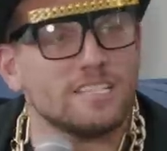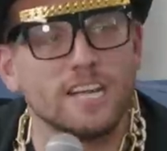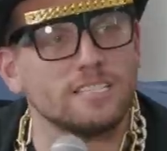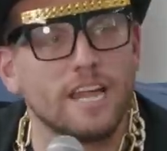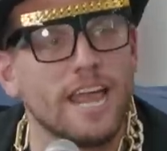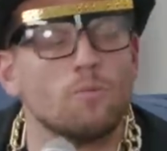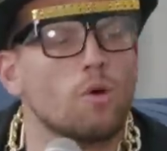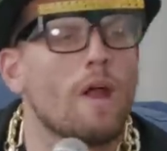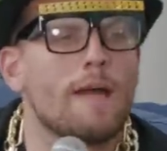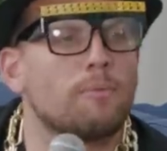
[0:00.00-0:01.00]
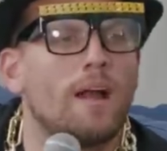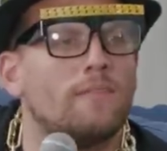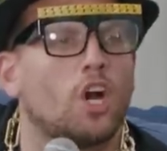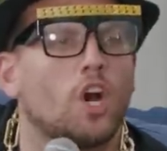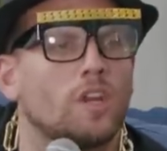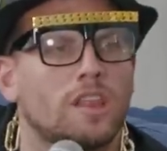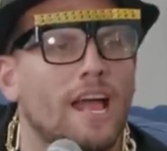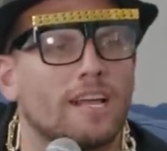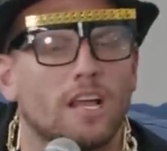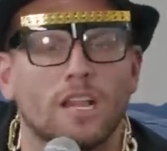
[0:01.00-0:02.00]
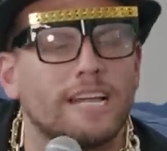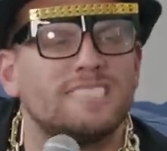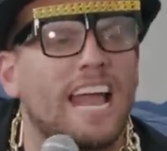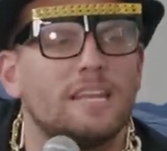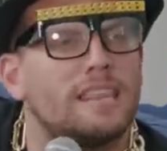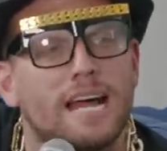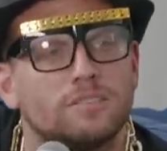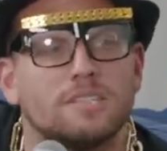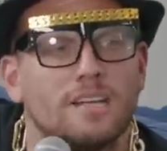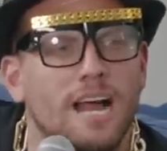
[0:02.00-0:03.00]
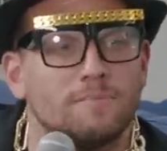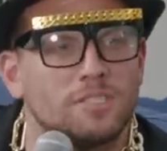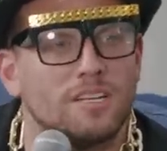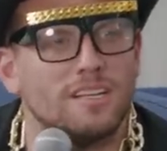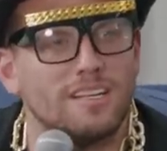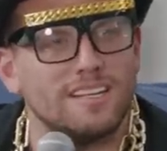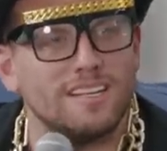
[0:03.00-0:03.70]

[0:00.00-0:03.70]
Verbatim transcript: it doesn't. It will wrap around sense. the earth like like ten thousand times. you told me